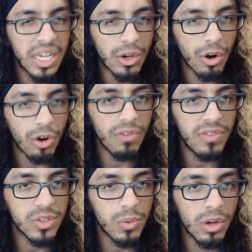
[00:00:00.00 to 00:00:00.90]
or heard of
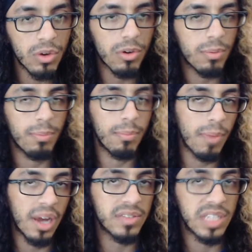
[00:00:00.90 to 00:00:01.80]
this one, or
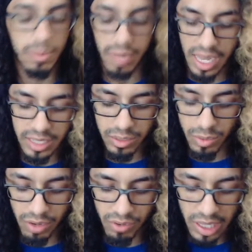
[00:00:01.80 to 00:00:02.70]
might have seen it by accident
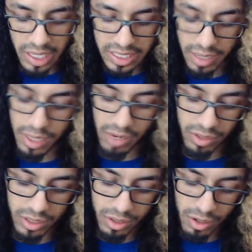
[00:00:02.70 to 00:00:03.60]
without realizing. I'm not
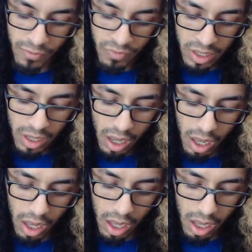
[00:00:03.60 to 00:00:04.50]
really sure.
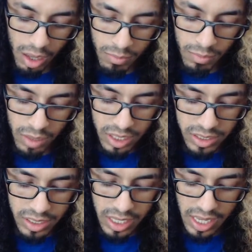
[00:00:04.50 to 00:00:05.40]
Um, let's
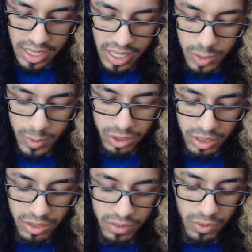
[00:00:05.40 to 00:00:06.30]
see. And then a special
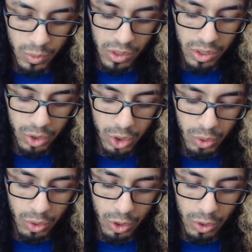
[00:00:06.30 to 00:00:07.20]
interview with
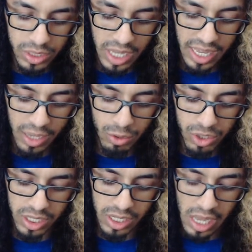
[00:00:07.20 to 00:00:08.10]
Junko
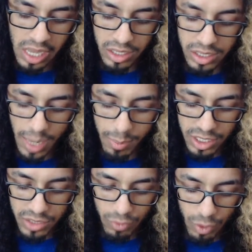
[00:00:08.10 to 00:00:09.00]
Takeuchi, the
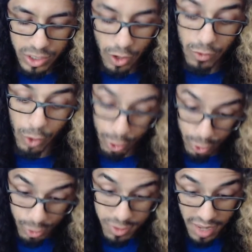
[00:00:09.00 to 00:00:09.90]
Japanese voice of Naruto
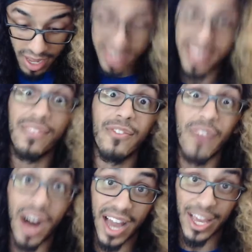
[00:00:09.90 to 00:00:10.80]
Uzumaki.
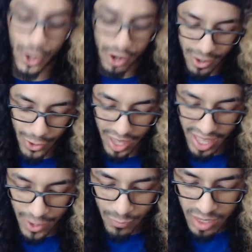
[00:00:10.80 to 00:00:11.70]
Fire. Okay.